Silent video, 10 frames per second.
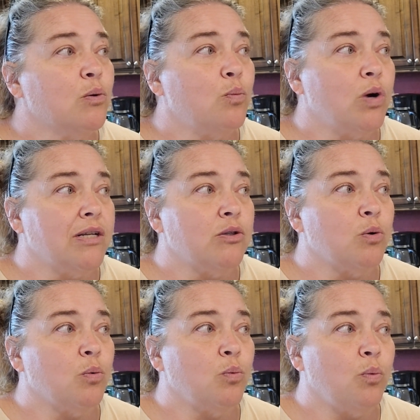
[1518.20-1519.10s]
was
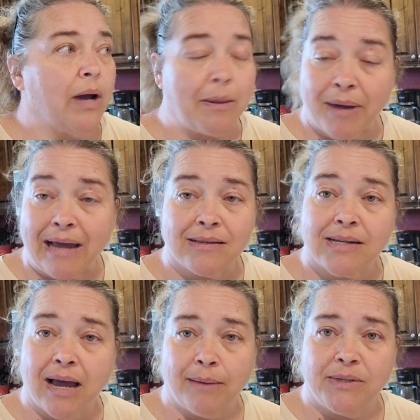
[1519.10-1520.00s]
way past
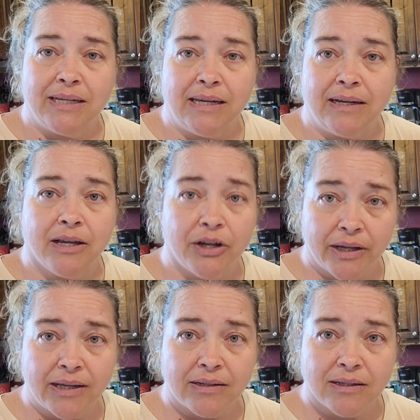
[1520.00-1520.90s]
time to get
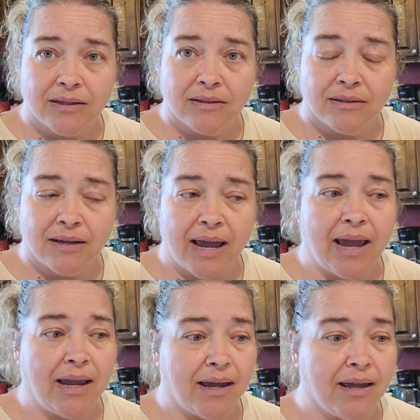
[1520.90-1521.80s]
cut.
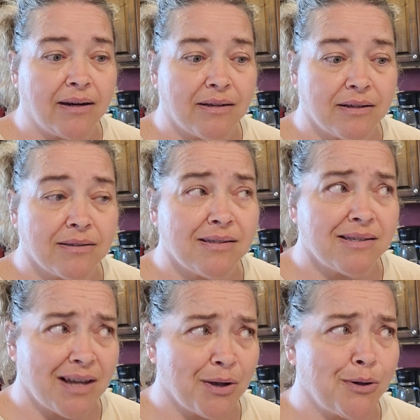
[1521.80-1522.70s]
And
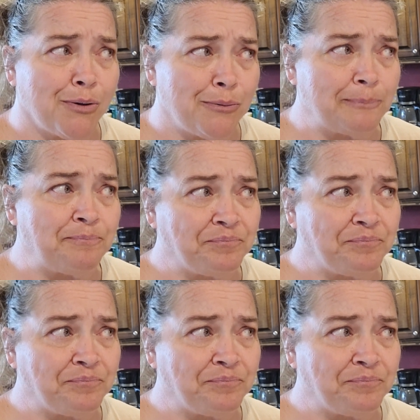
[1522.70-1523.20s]
so,